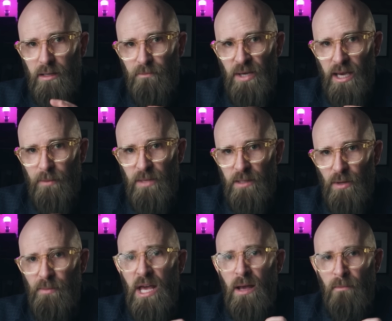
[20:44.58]
At a bare
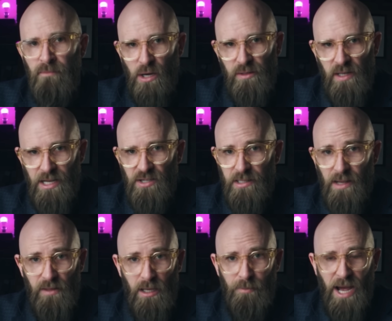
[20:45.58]
minimum, both nations
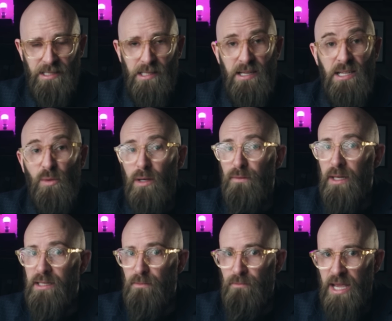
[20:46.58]
have the capacity to
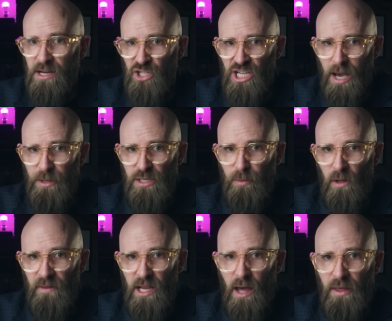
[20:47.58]
inflict major damage
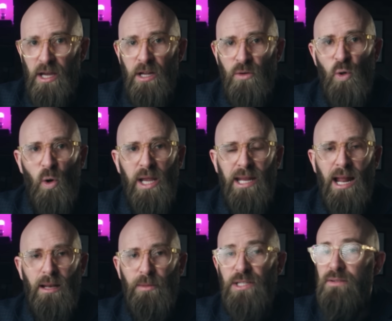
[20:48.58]
upon the other, drawing in
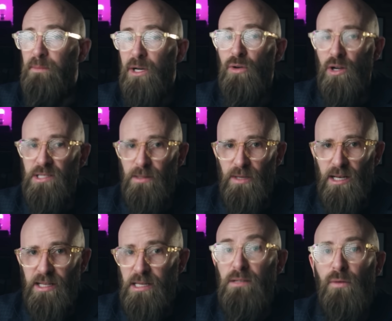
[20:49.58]
elements from across the
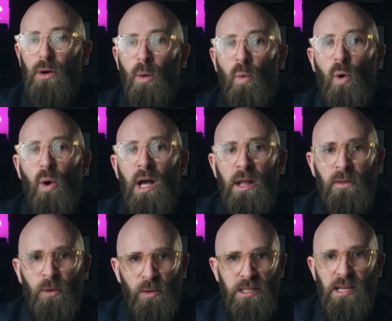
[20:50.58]
Middle East for a war
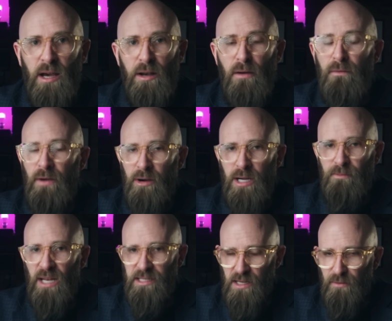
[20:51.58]
that would turn very
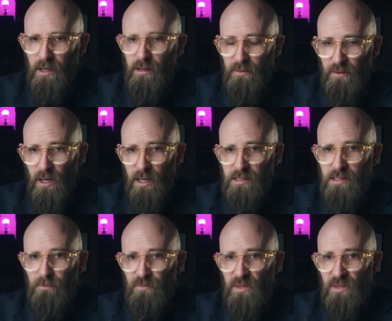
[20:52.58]
bloody very fast.